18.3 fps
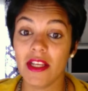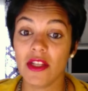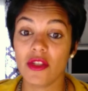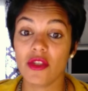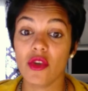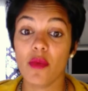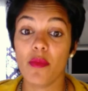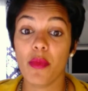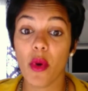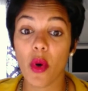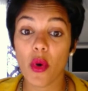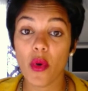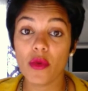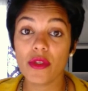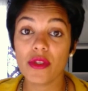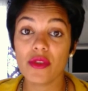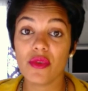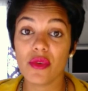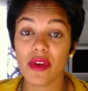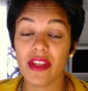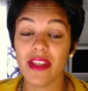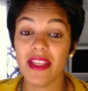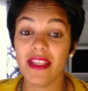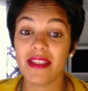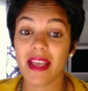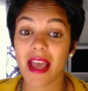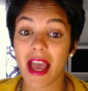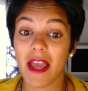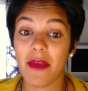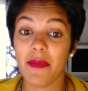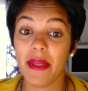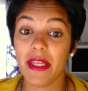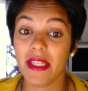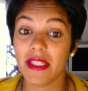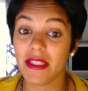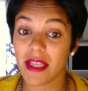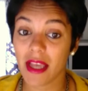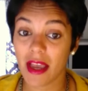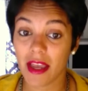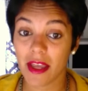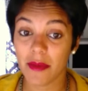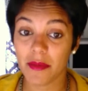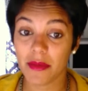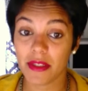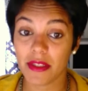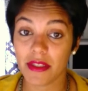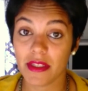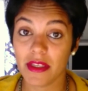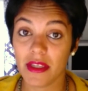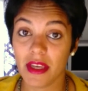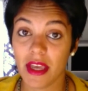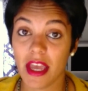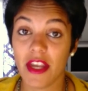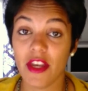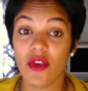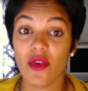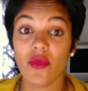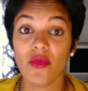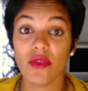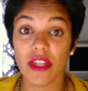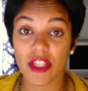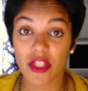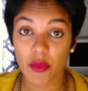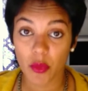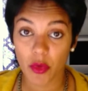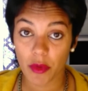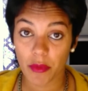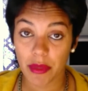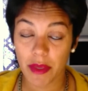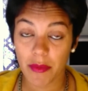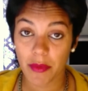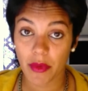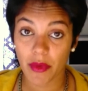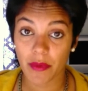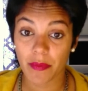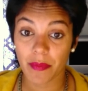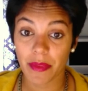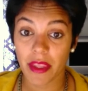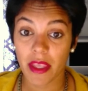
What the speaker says: So post during these high peak times and you'll reach more people.